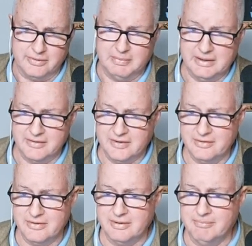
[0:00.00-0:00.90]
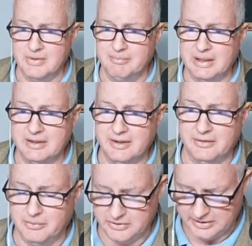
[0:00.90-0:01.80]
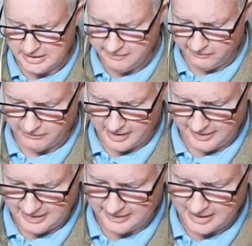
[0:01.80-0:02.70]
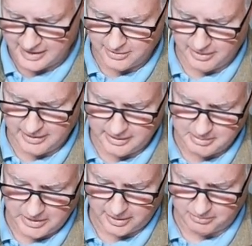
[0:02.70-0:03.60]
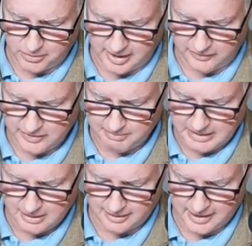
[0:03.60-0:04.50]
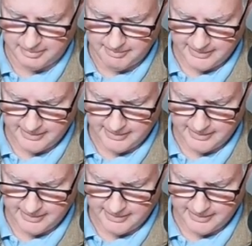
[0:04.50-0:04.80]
because here's the big deal with Steve Friend, this guy. According to the American press, his big claim